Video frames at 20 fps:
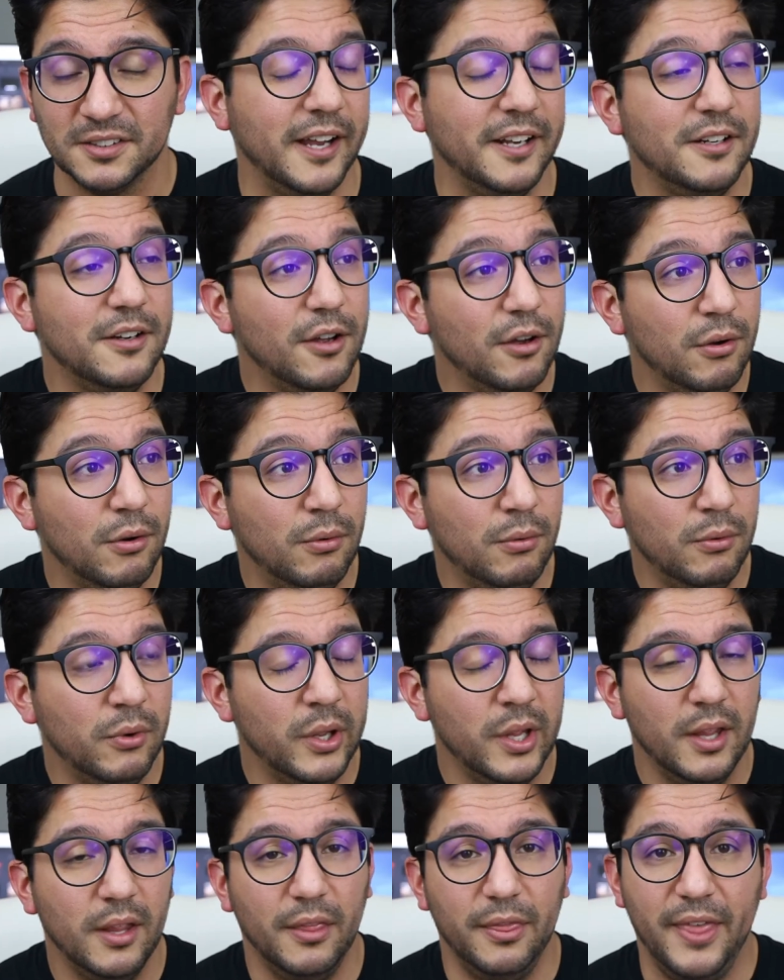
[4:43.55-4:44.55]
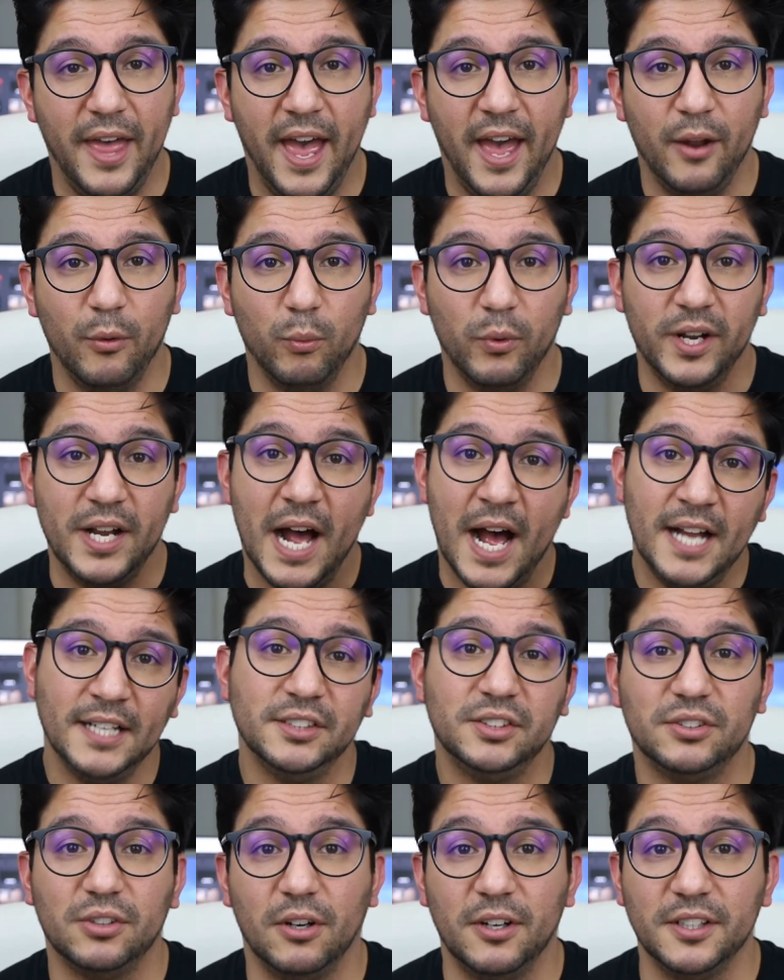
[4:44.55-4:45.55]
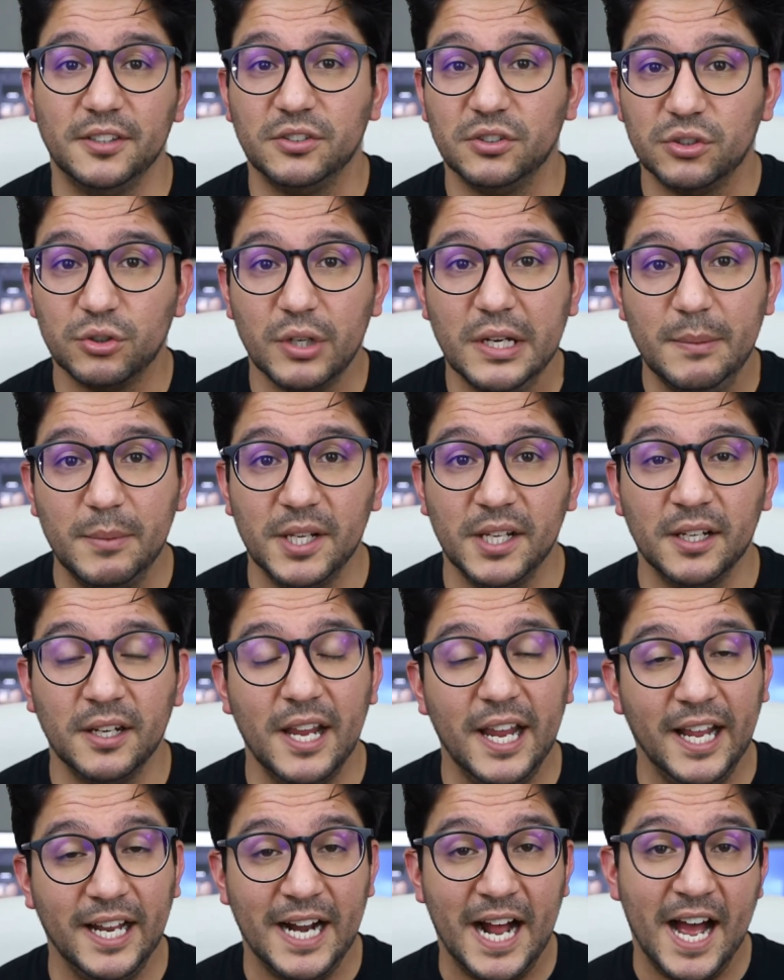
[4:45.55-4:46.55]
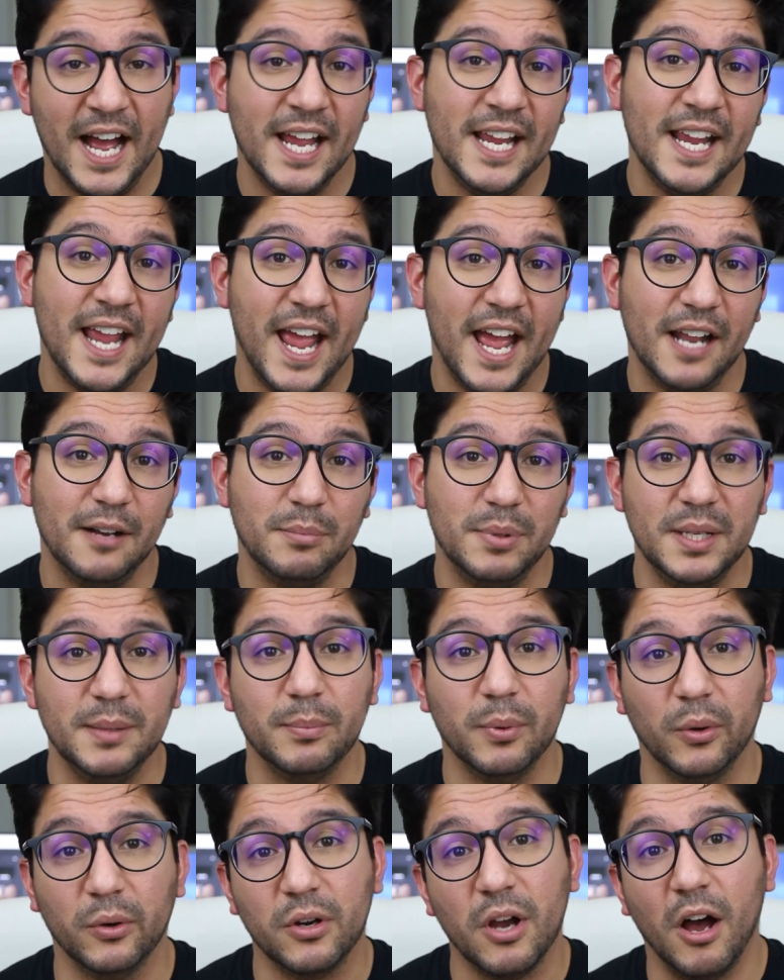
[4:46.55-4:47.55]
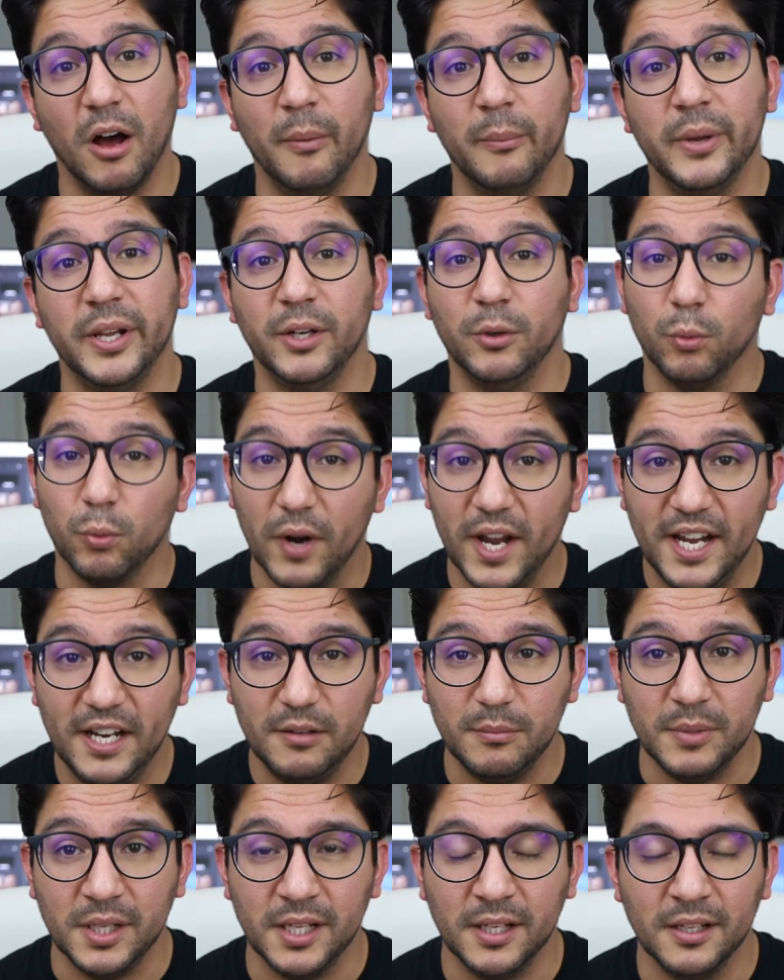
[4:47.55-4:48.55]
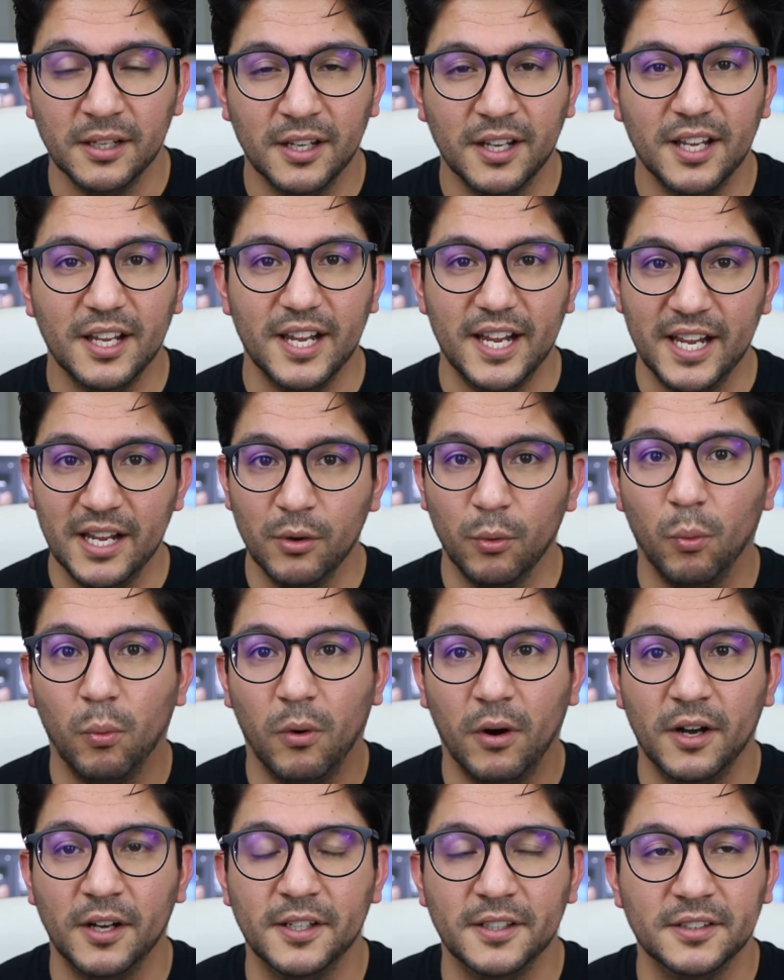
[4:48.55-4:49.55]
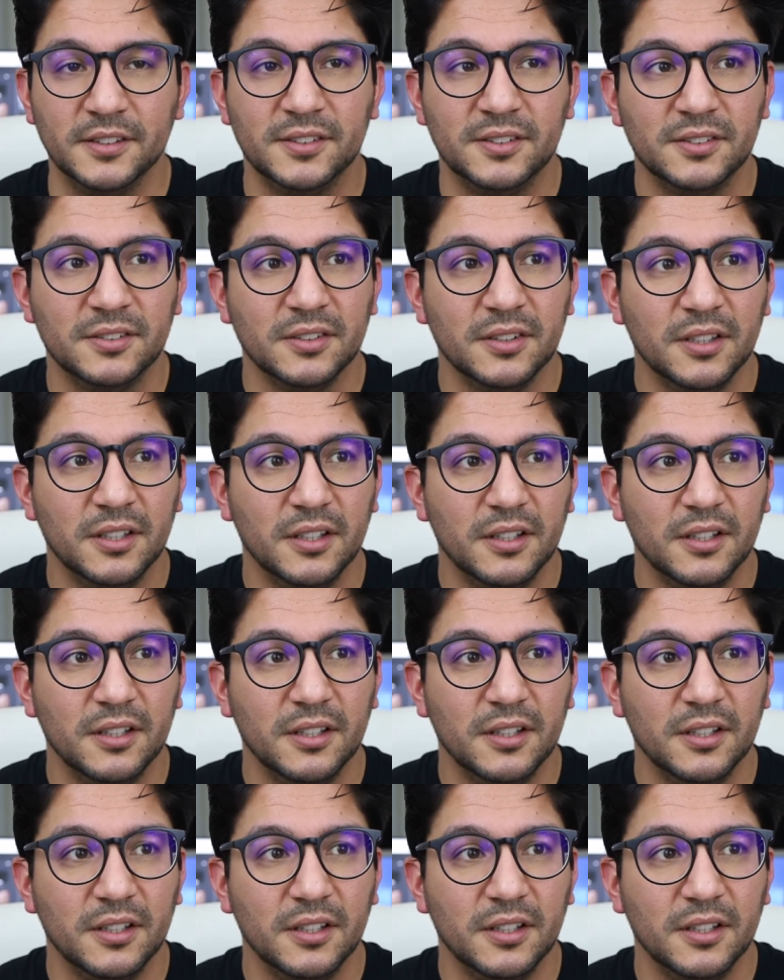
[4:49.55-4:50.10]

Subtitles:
I know that when I started streaming and I had people come and raid me, it was